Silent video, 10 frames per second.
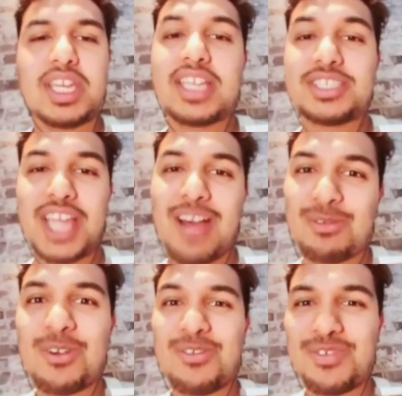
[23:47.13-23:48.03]
He can
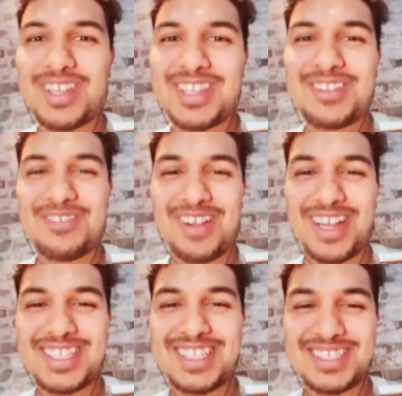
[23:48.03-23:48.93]
now convert it to
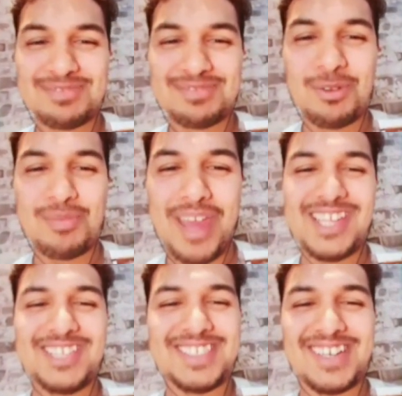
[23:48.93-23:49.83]
quite a small
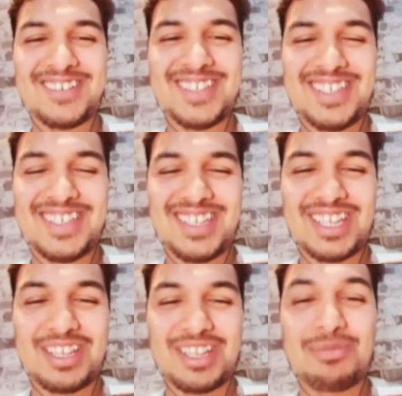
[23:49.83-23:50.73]
package
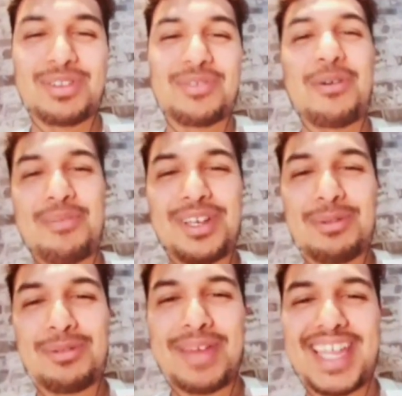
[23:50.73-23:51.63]
now, a little bit of a
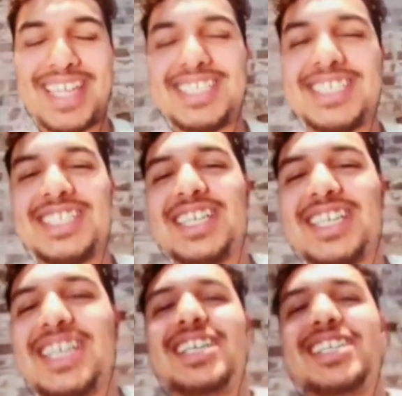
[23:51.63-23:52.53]
formidable package.
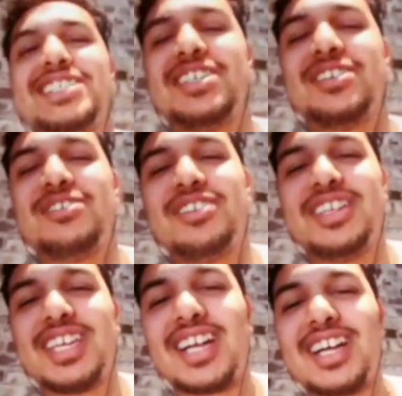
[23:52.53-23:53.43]
So
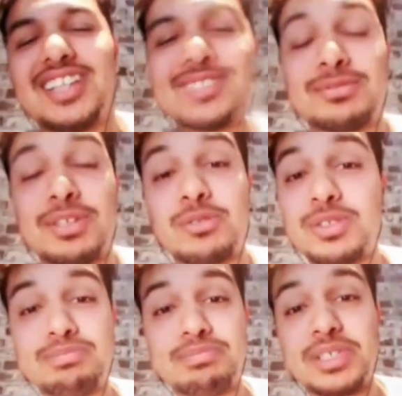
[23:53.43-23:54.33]
yeah, it
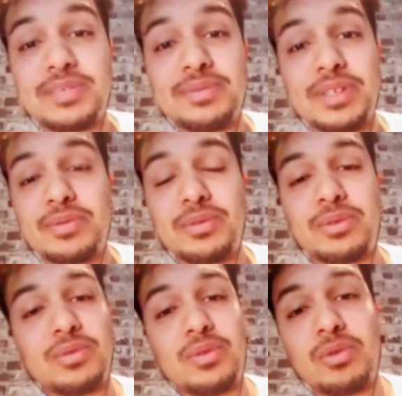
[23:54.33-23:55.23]
was perfect
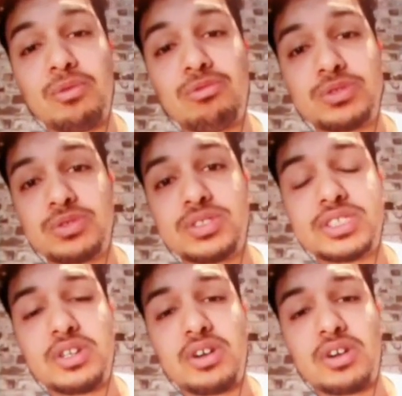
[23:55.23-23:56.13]
for all
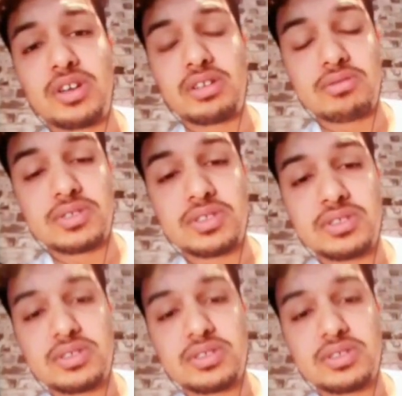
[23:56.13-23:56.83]
sorts of scenarios.